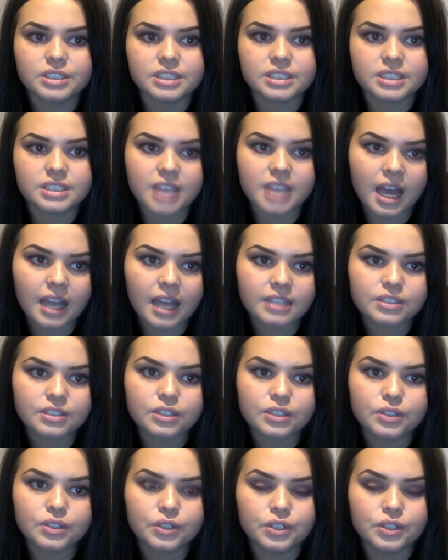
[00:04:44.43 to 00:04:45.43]
designed
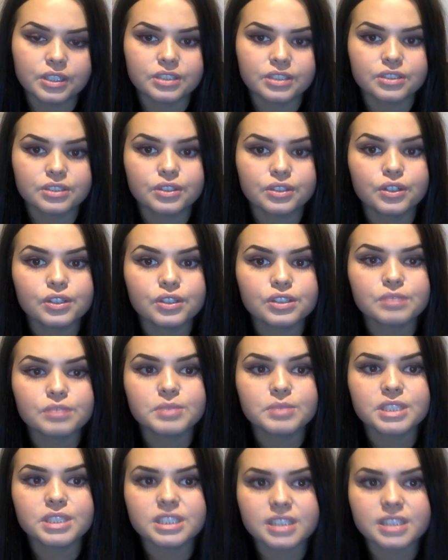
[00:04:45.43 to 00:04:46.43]
according to
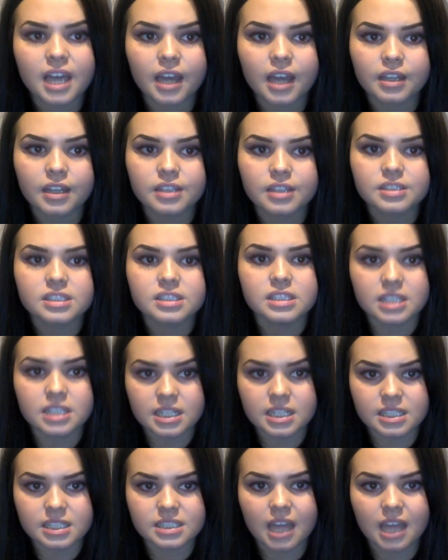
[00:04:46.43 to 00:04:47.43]
customer desires,
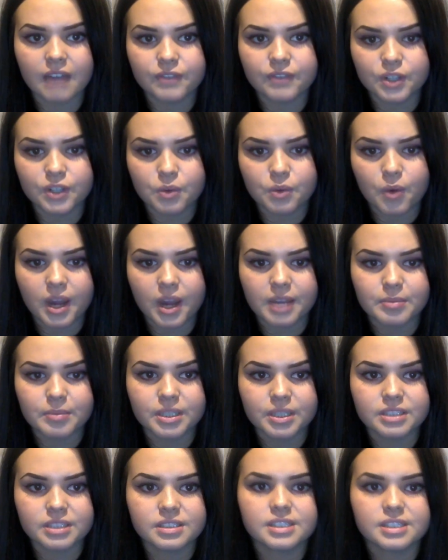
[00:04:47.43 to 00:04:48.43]
needs, and
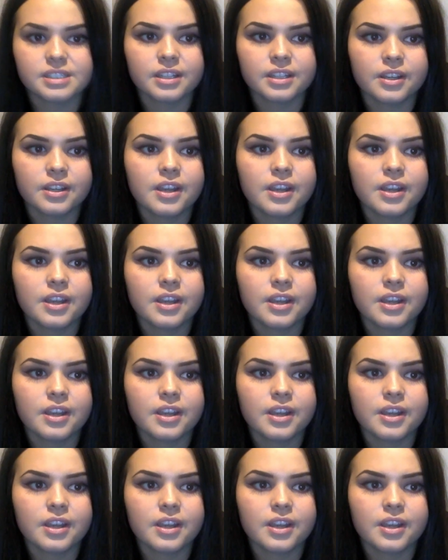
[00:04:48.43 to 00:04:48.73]
requirements.